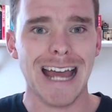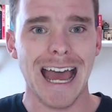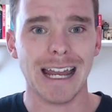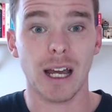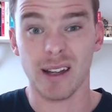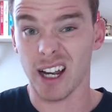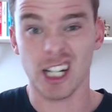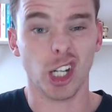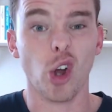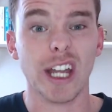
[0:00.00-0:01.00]
and I, I can
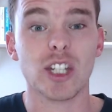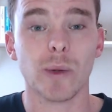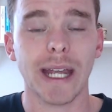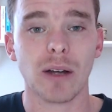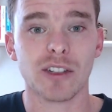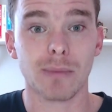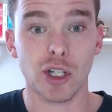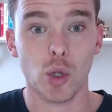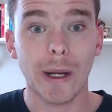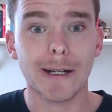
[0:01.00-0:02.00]
log into accounts much
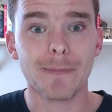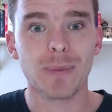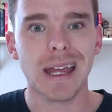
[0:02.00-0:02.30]
quicker